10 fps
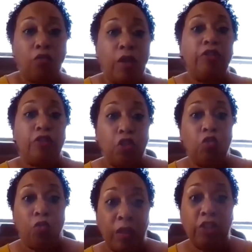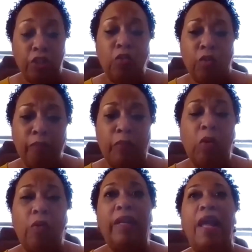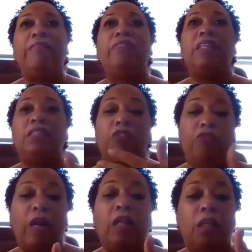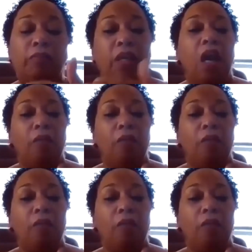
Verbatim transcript: with you when you were born and then developed